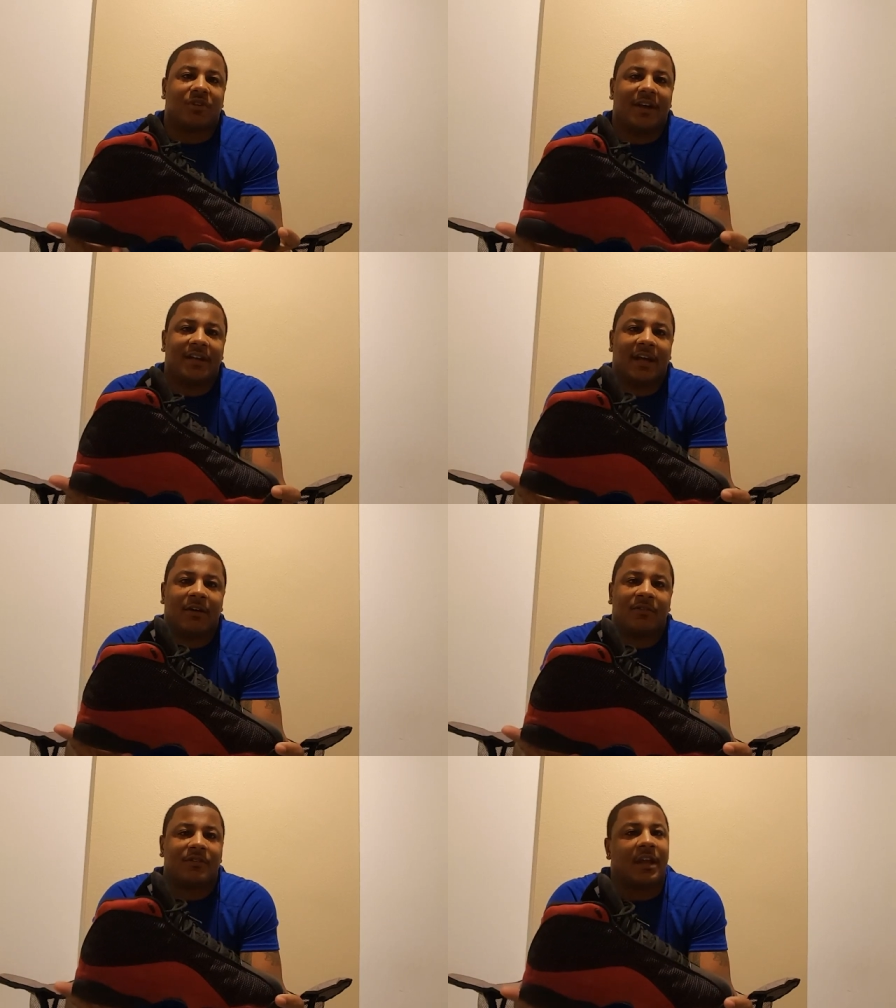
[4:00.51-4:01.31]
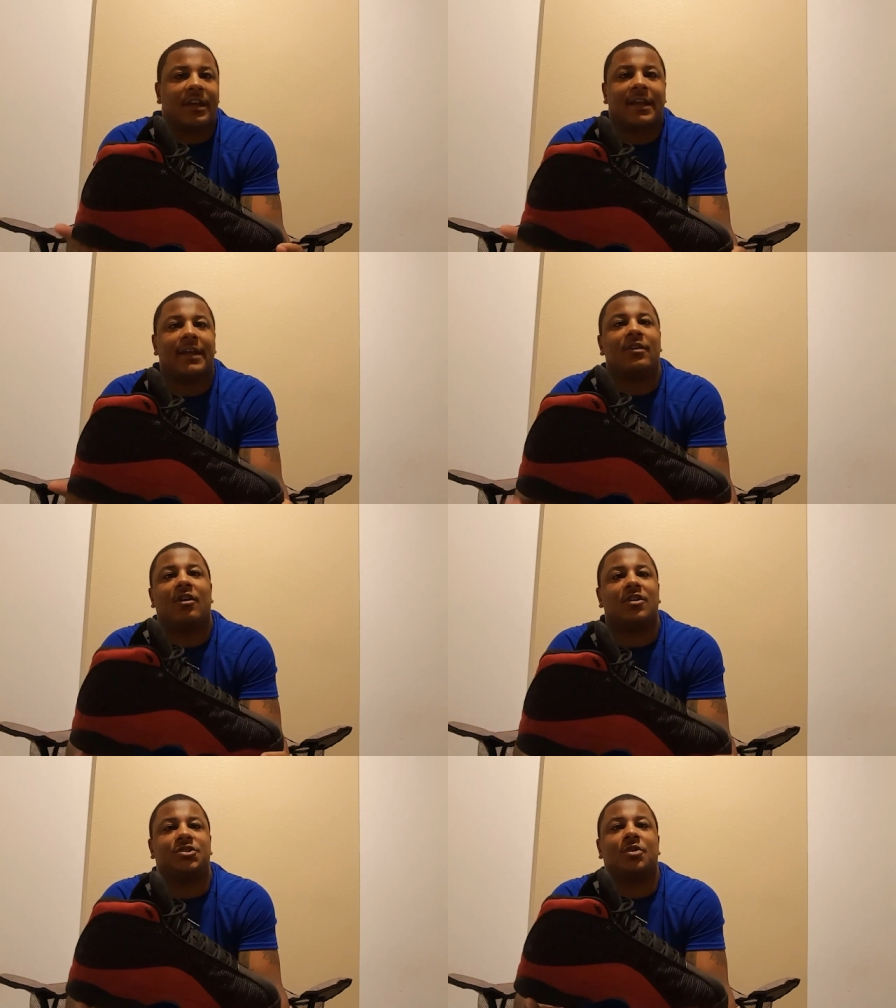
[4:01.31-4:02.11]
right now. And they ain't
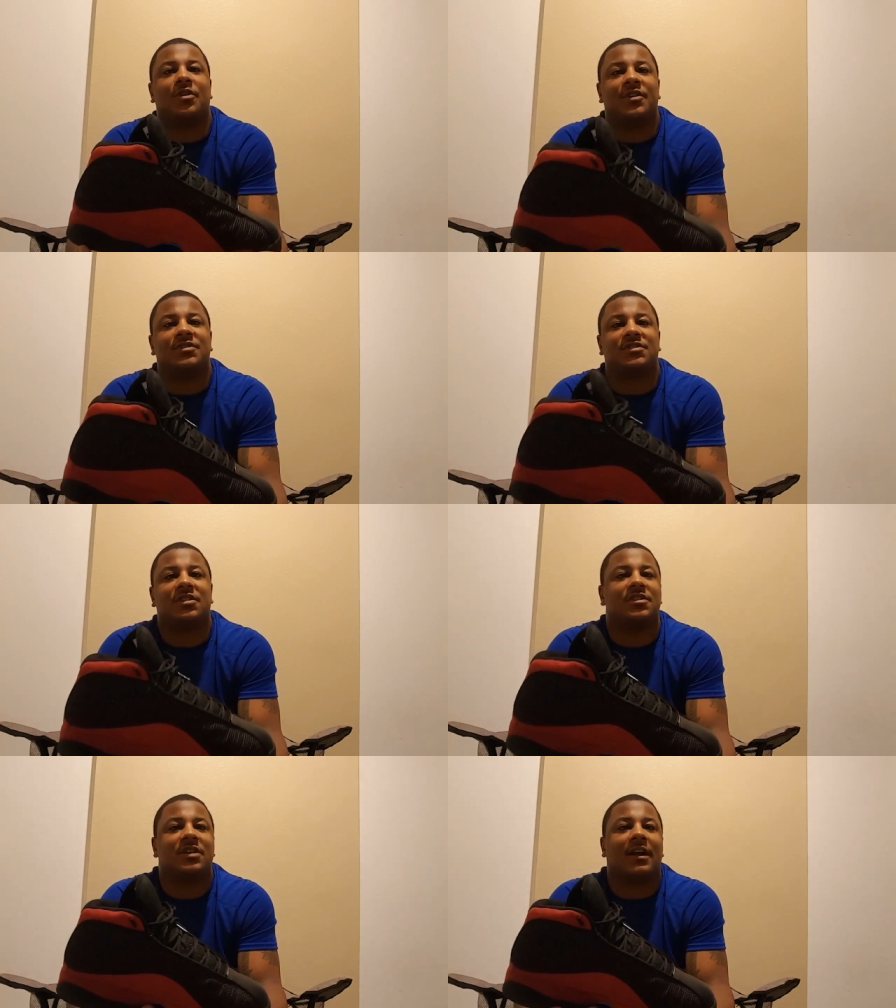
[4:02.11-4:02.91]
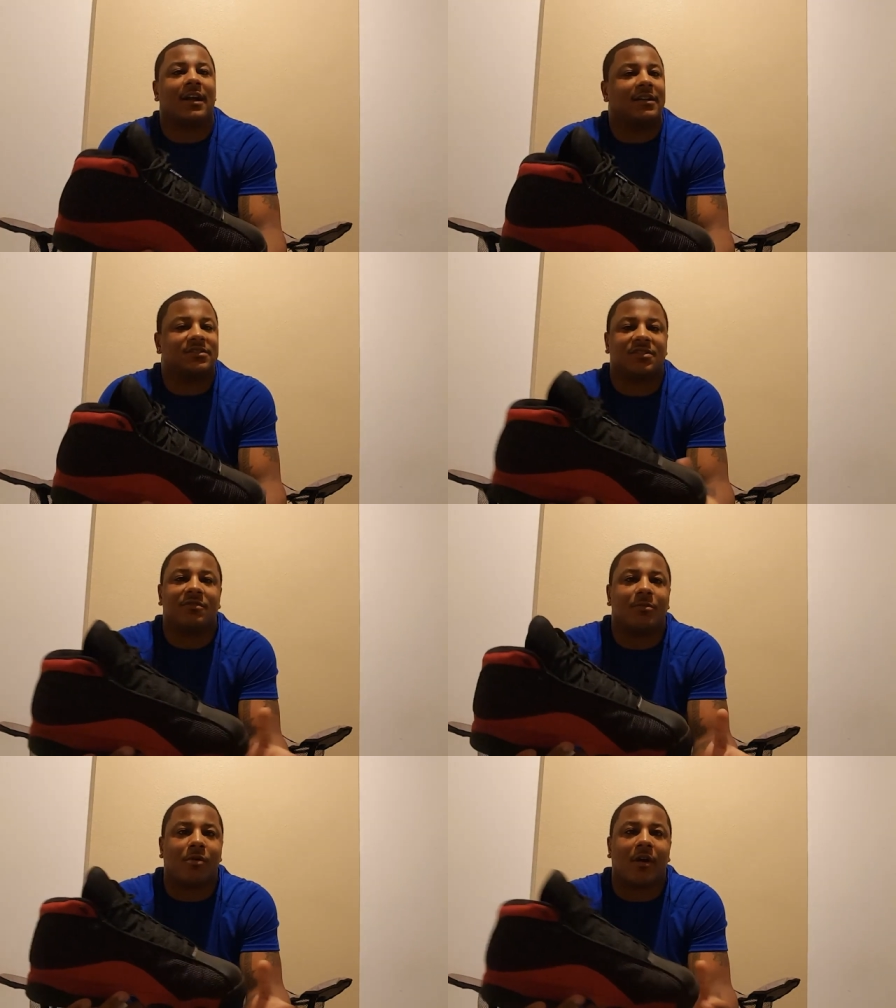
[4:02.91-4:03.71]
all Jordans. I got some
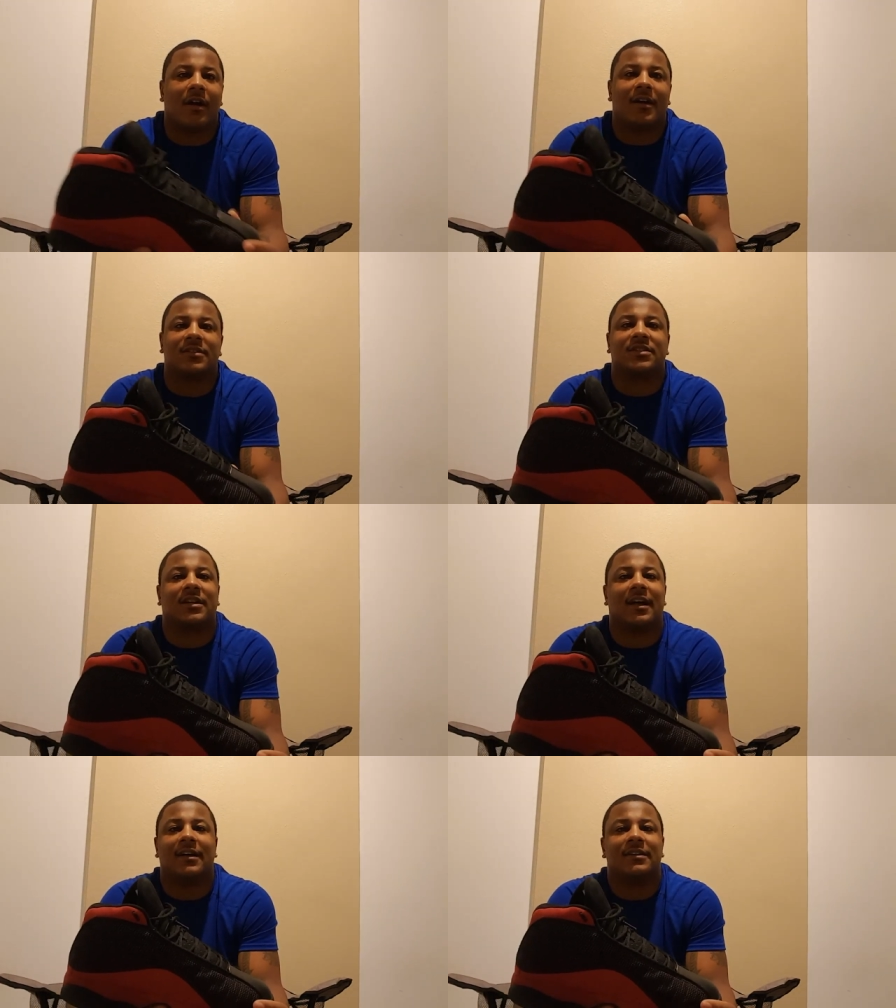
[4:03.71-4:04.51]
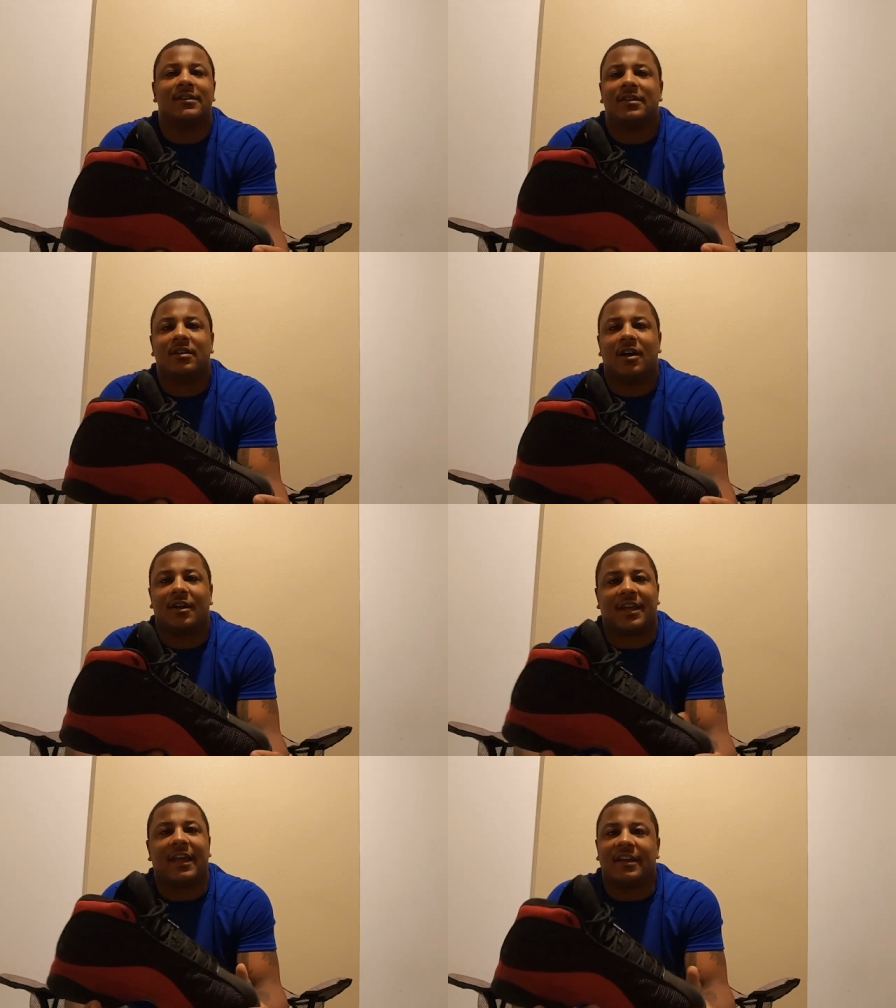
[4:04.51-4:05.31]
LeBrons. I got
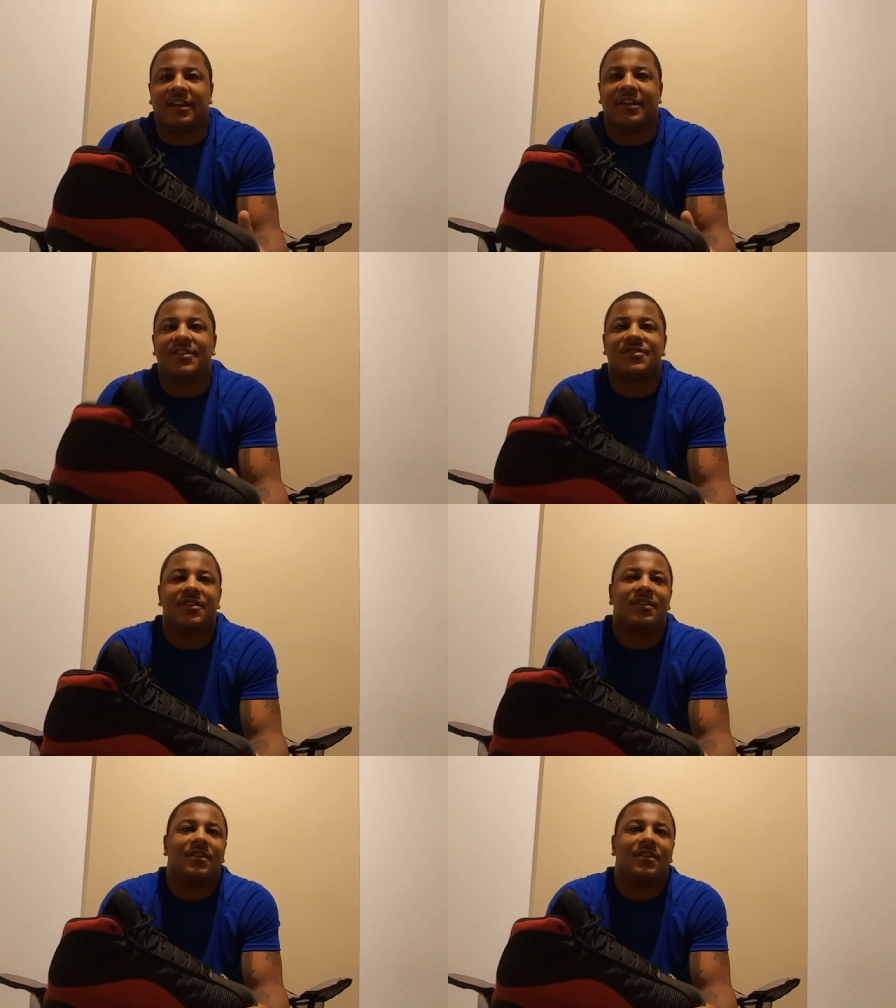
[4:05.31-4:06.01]
KDs.